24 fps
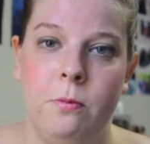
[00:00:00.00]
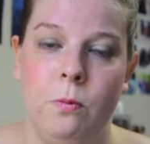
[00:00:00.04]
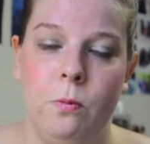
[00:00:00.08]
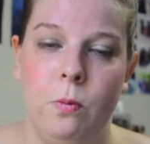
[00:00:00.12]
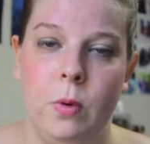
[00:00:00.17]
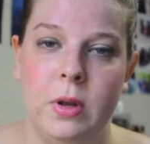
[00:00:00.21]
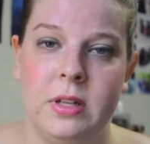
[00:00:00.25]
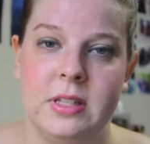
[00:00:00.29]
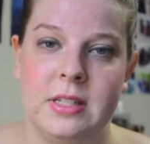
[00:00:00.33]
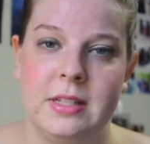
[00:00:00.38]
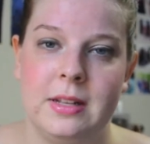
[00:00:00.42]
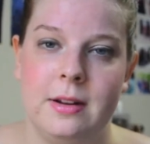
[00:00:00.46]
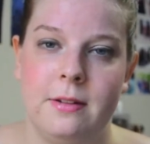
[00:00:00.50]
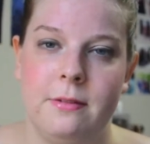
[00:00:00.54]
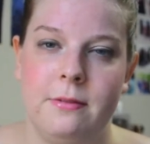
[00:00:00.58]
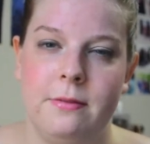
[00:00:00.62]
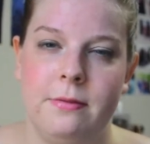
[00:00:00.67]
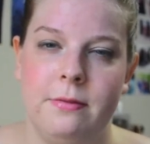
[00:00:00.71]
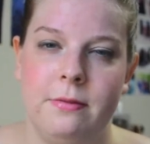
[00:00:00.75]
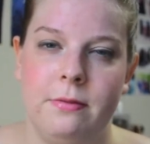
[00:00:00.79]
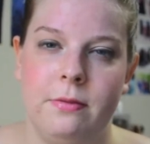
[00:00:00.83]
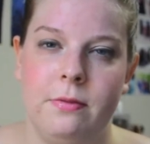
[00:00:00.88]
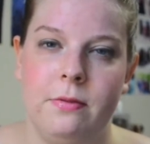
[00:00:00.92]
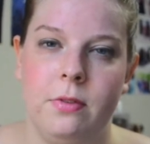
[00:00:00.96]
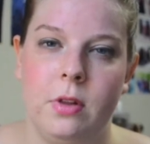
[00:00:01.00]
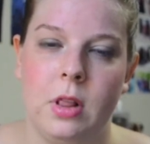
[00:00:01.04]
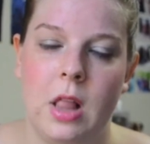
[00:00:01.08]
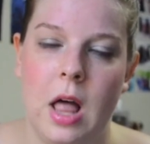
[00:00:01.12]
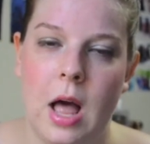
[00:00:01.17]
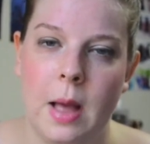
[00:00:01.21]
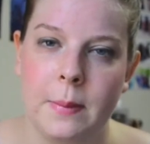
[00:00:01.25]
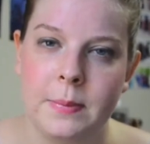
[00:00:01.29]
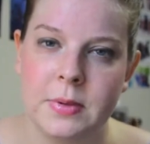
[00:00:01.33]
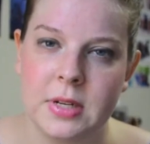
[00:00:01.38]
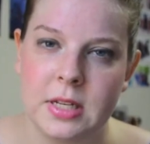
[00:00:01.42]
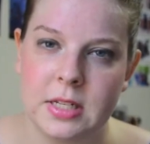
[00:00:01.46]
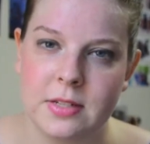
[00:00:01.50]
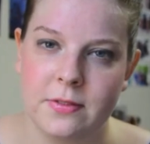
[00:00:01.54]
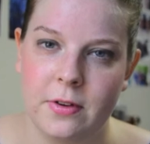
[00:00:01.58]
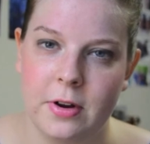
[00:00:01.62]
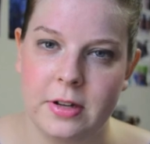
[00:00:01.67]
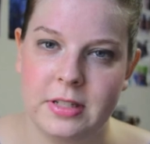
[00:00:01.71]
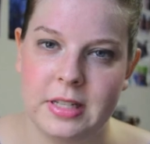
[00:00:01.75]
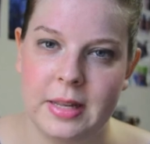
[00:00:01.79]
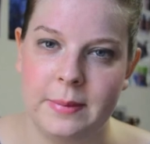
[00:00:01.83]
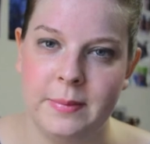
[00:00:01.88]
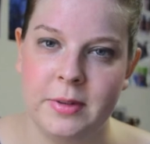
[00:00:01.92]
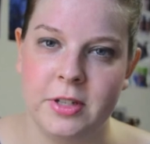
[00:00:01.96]
ones that have flopped as far
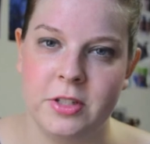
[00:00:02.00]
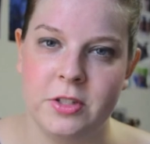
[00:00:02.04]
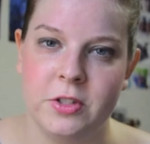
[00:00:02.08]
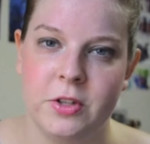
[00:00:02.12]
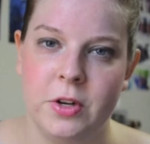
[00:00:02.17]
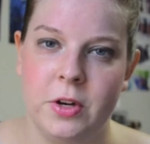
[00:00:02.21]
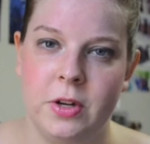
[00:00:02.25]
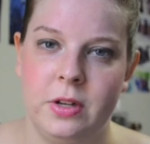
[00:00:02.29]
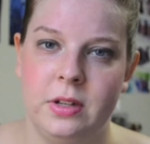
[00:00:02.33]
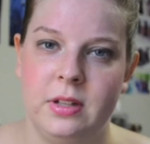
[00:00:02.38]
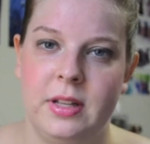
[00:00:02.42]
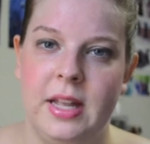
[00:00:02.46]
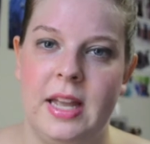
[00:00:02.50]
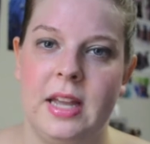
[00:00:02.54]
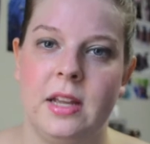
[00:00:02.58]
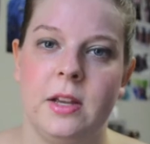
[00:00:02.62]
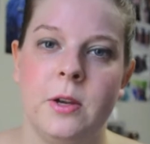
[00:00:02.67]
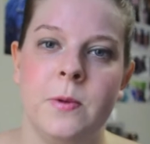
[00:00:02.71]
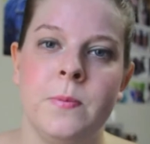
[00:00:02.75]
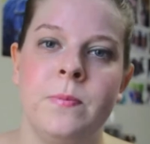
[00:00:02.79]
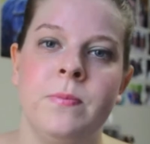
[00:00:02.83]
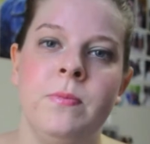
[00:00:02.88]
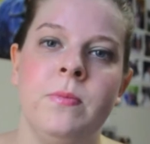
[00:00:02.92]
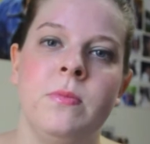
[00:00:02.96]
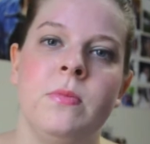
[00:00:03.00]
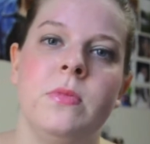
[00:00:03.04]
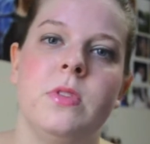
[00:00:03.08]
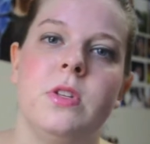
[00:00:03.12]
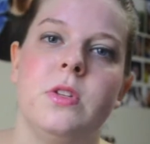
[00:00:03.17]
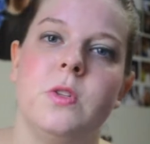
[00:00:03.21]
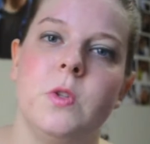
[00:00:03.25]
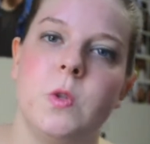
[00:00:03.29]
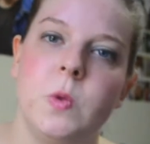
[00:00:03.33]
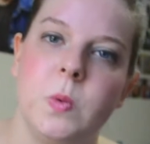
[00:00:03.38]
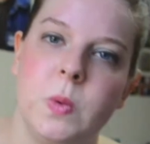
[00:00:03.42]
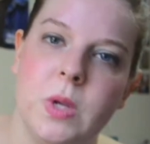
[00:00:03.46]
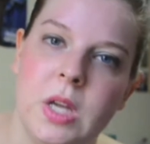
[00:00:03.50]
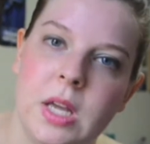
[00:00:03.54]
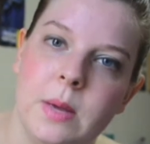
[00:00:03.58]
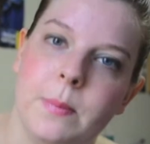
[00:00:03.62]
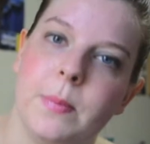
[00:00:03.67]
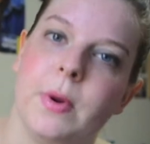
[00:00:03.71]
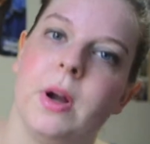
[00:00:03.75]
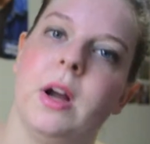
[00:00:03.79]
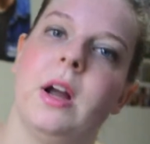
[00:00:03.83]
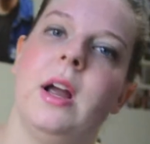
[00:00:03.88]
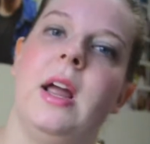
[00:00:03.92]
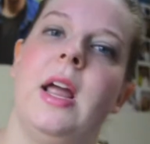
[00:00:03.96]
as I'm concerned, like The
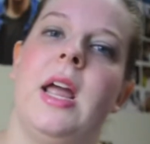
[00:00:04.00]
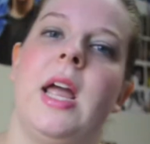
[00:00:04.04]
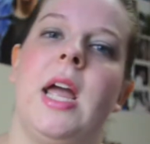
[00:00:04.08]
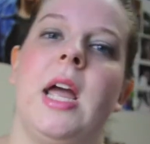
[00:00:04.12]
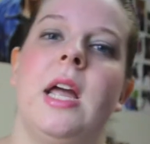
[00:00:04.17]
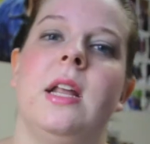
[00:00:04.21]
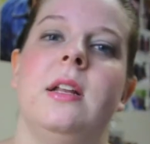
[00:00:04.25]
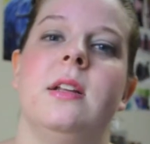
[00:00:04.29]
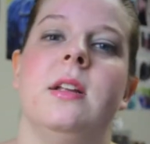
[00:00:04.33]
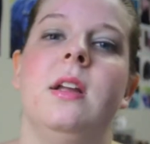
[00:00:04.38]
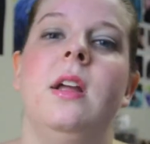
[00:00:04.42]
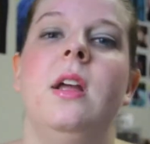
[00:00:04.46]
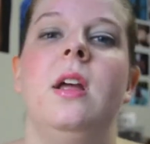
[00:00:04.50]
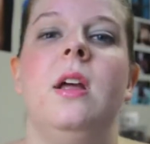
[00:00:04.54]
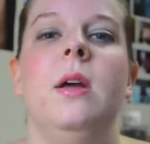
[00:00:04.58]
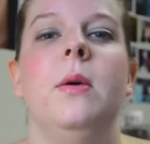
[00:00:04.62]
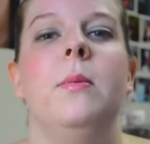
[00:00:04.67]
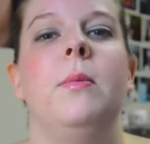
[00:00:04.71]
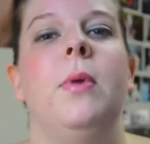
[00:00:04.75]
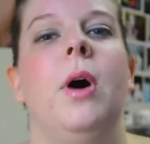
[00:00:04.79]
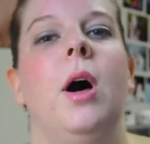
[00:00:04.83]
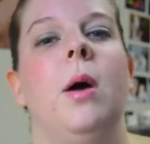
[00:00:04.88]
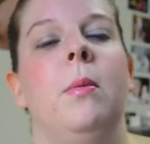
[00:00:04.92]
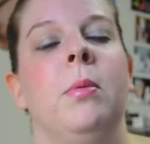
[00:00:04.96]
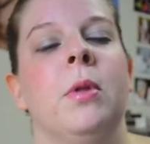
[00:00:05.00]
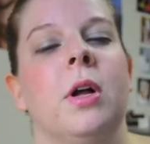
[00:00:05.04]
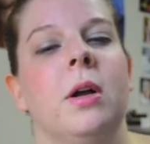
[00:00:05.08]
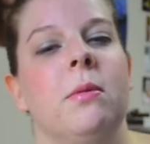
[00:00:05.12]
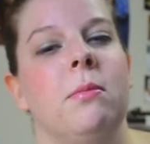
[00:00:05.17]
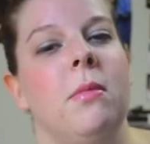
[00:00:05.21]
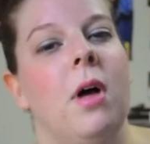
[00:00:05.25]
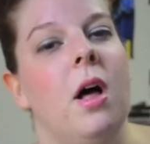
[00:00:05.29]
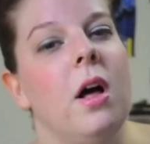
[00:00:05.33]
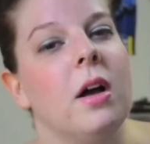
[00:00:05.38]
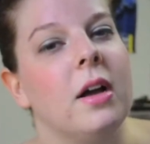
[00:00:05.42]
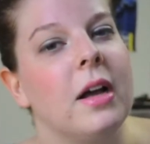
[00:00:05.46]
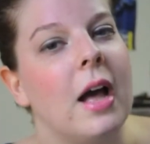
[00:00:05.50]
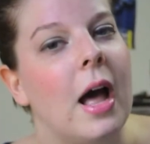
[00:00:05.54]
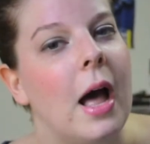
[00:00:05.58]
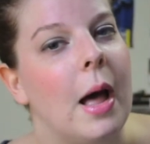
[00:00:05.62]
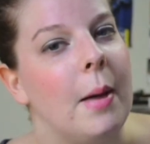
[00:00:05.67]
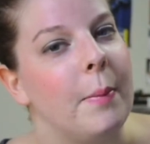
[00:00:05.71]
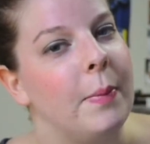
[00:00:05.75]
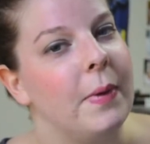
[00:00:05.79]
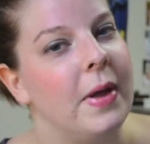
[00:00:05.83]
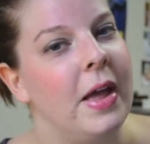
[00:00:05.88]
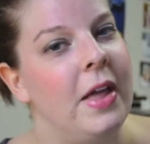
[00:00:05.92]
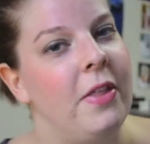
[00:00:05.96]
Zookeeper and Paul Blart Mall
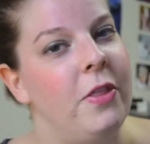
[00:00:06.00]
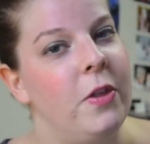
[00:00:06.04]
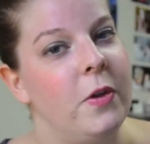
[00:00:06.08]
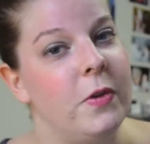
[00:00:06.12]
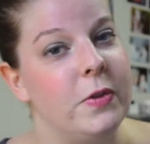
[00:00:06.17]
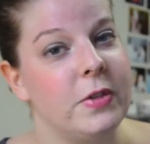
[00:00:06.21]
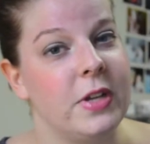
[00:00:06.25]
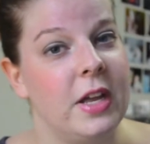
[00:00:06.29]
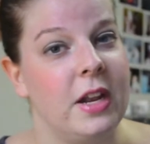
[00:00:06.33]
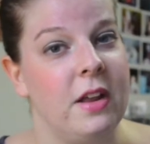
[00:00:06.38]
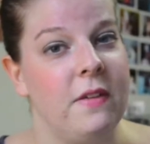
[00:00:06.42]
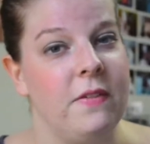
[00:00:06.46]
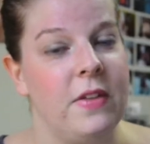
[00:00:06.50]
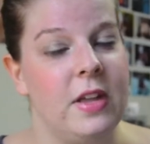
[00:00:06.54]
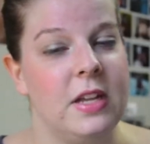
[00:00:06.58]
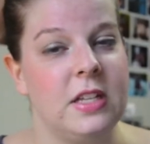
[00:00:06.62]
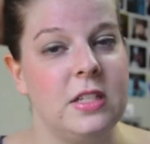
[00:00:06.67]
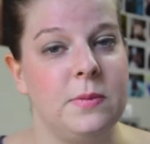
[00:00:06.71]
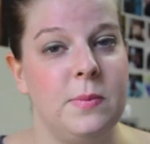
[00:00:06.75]
Cop and those kind of things.